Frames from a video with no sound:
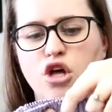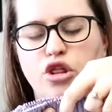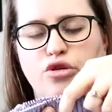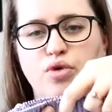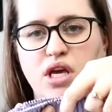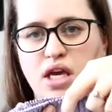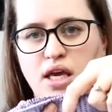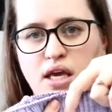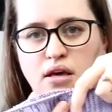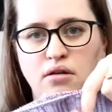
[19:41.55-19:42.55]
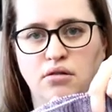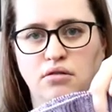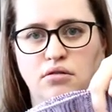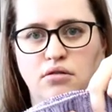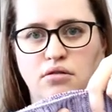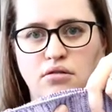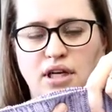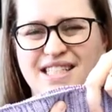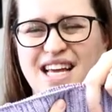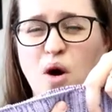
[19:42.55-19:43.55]
3,
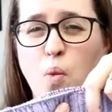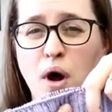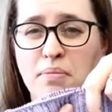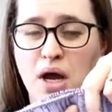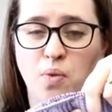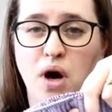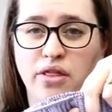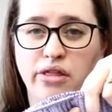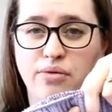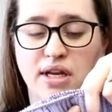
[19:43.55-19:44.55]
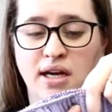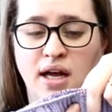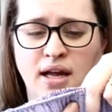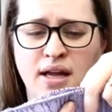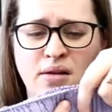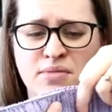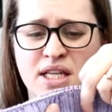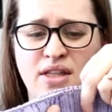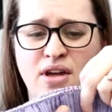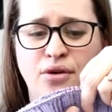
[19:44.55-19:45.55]
it's like a 1x1 3 times,
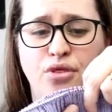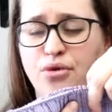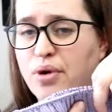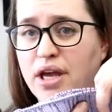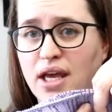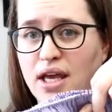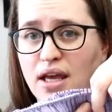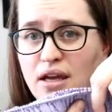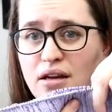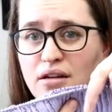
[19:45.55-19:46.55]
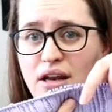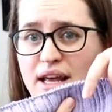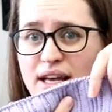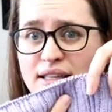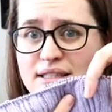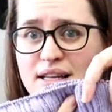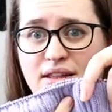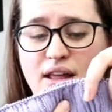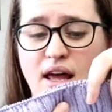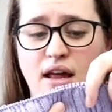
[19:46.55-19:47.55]
and then 3 knits,
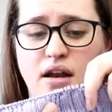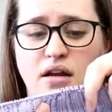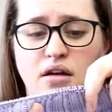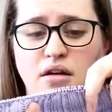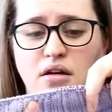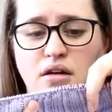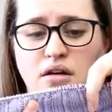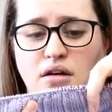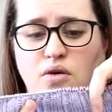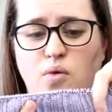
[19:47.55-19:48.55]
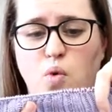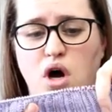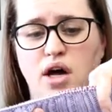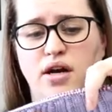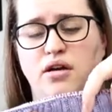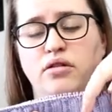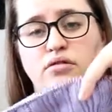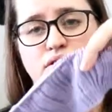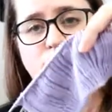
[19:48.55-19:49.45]
and then 1.